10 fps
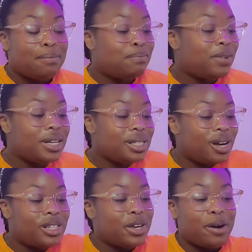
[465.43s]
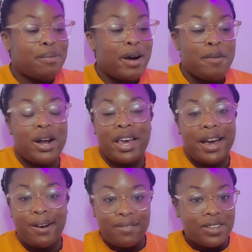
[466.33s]
Please talk to your primary
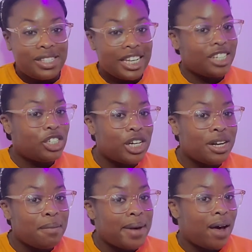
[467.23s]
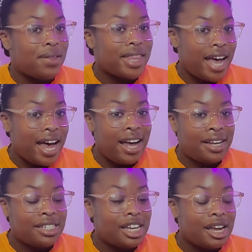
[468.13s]
care physician about
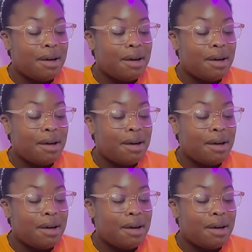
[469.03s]
that,